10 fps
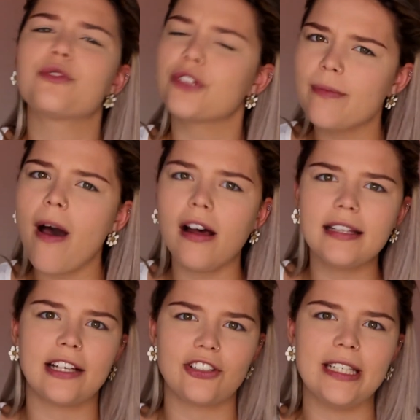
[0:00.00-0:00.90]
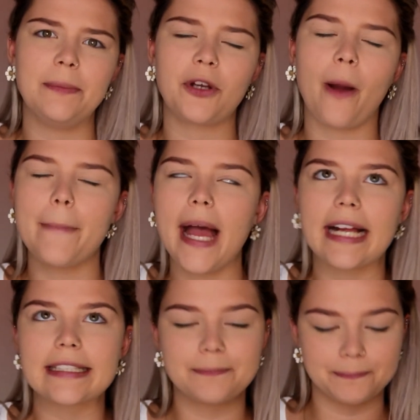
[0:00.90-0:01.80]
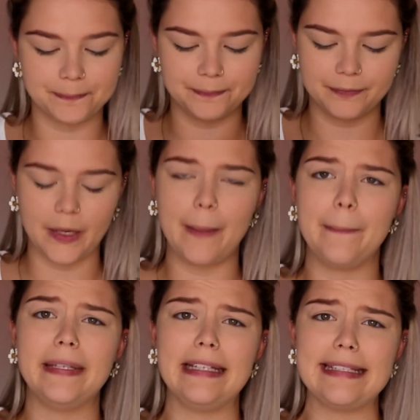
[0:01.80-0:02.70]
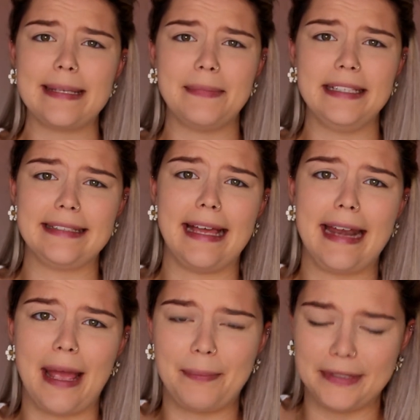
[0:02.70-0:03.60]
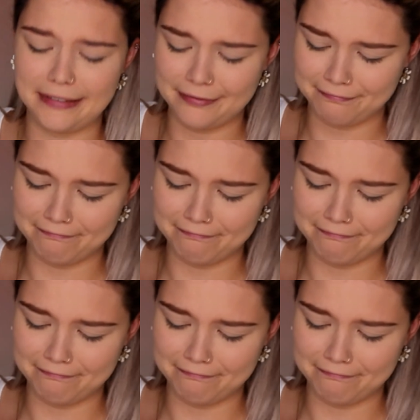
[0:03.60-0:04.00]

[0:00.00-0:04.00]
Smart, like to keep it compact. But then something sad happened.